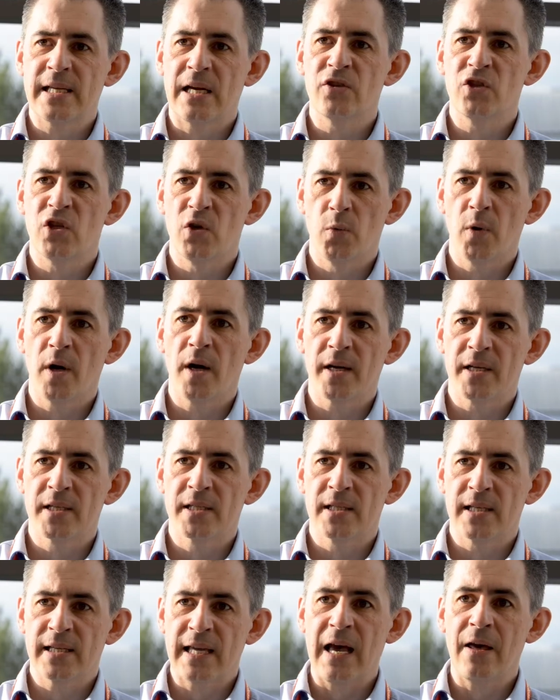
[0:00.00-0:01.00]
actually works
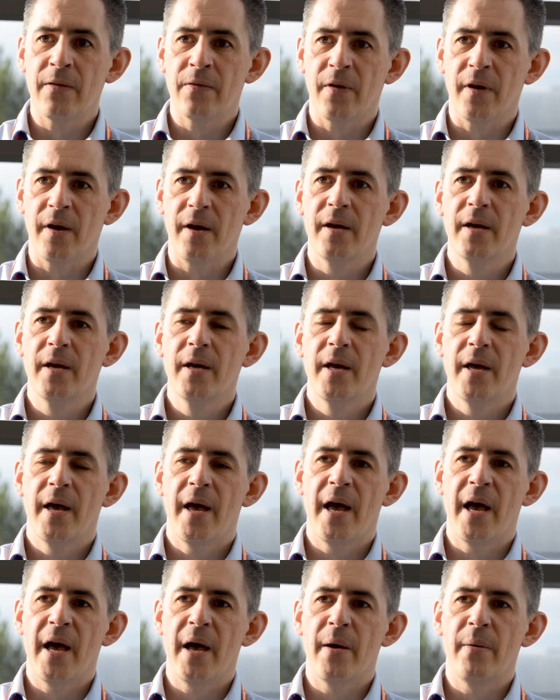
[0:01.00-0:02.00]
together.
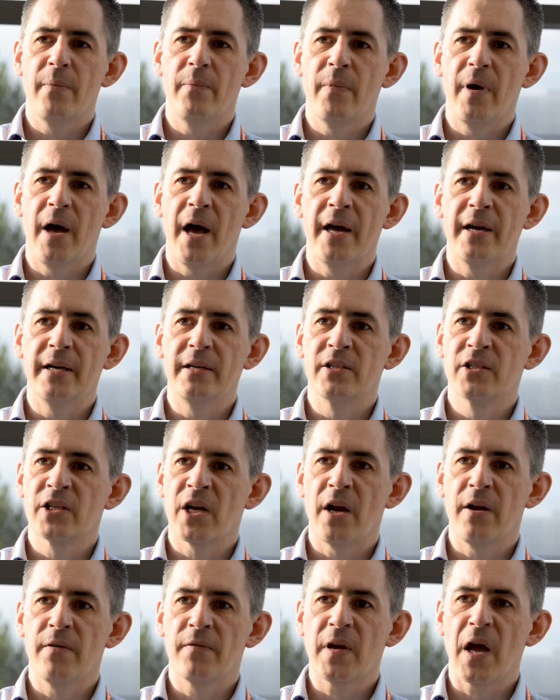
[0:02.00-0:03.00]
And
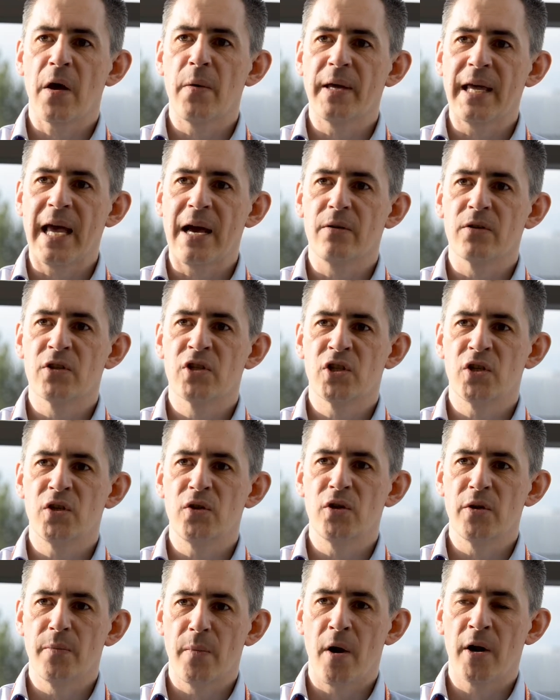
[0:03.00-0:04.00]
kind of going out
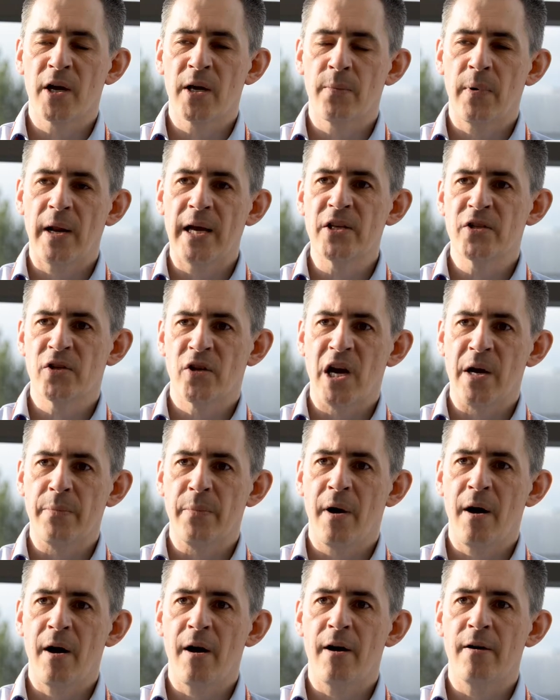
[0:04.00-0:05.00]
to the marketplace on our
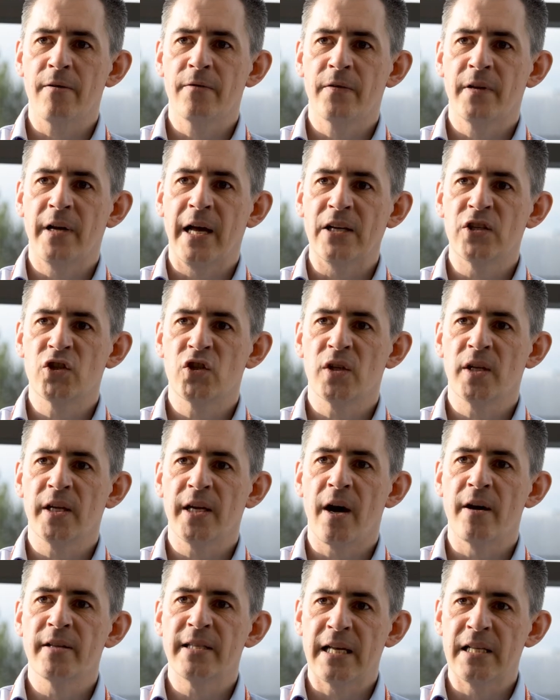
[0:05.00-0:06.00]
behalf and
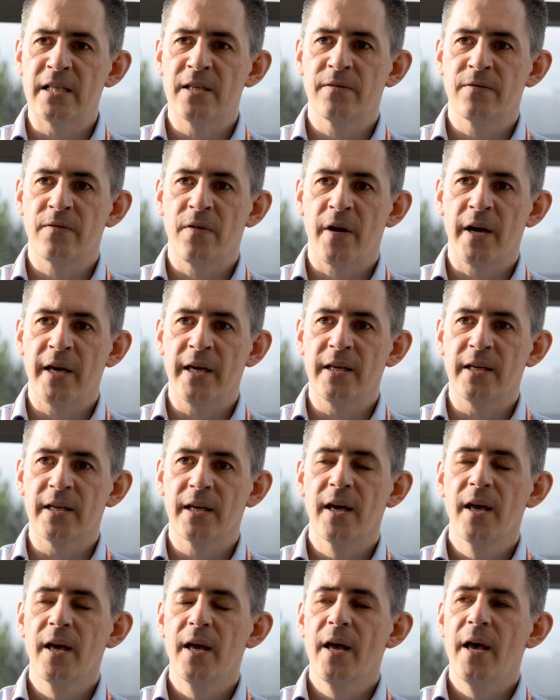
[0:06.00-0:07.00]
actually identifying
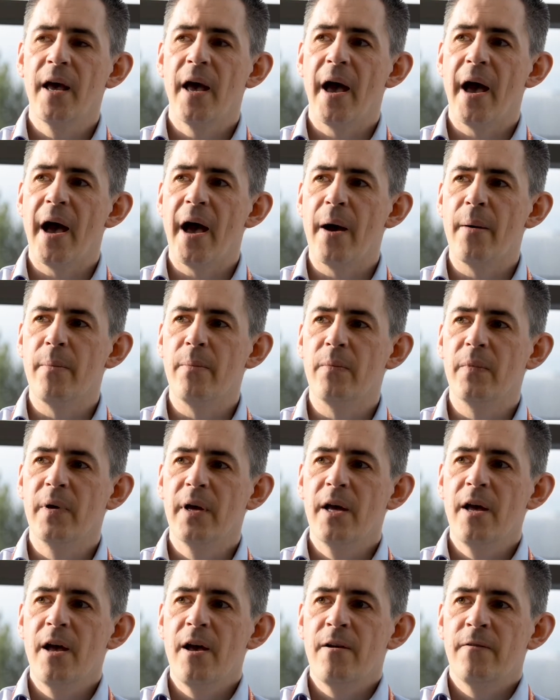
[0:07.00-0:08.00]

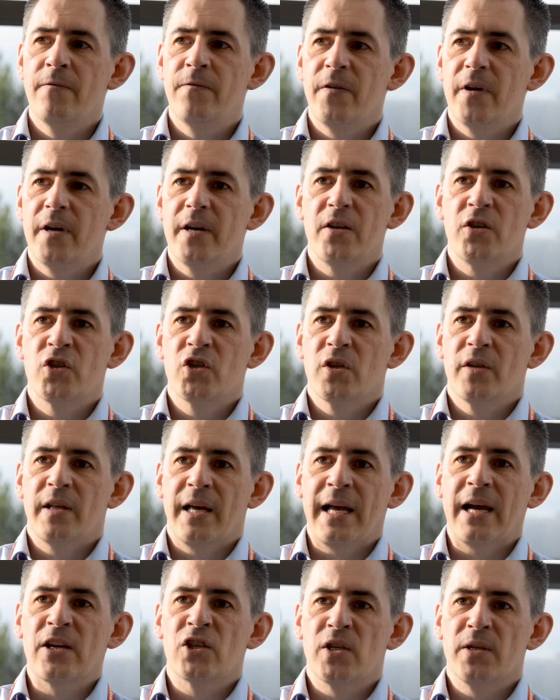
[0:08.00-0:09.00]
furniture
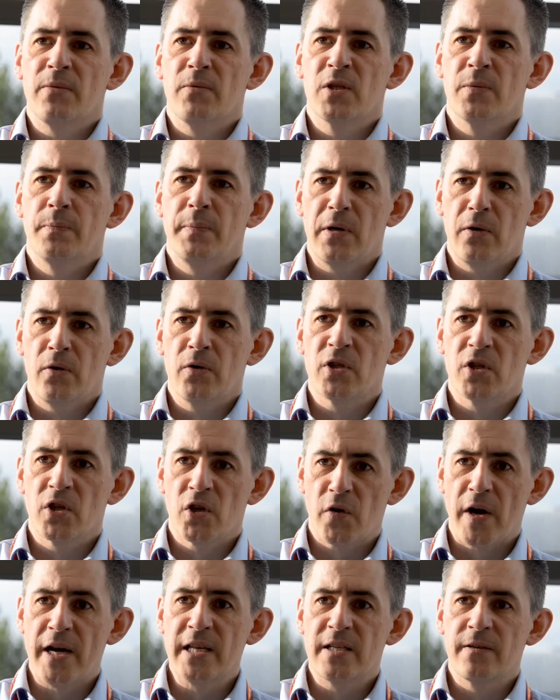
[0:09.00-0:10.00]
that actually was built and
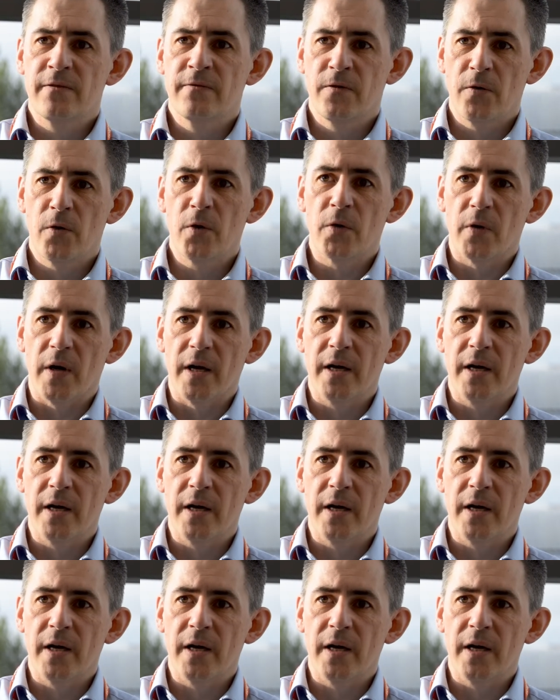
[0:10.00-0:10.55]
created for